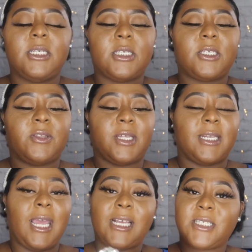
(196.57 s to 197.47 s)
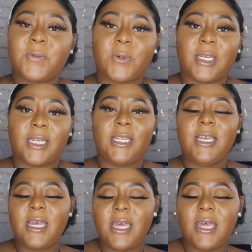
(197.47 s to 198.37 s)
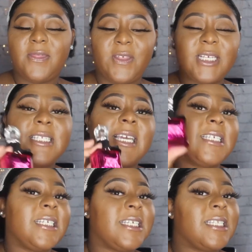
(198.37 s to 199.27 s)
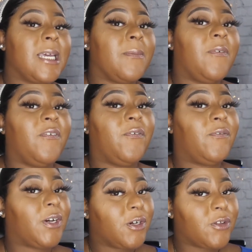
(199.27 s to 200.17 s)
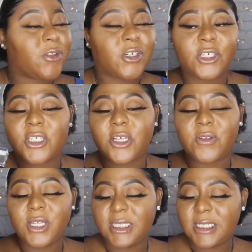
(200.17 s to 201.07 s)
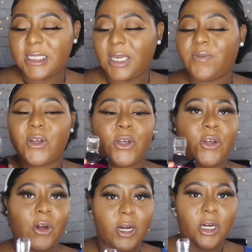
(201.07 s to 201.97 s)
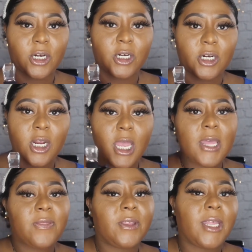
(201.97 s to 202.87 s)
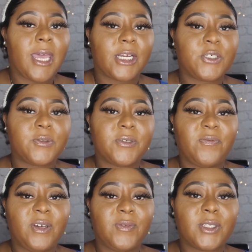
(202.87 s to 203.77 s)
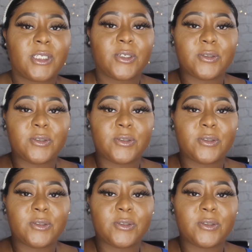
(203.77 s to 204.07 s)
So the next one, this takes it a step further. So this is even darker than the actual Viva La,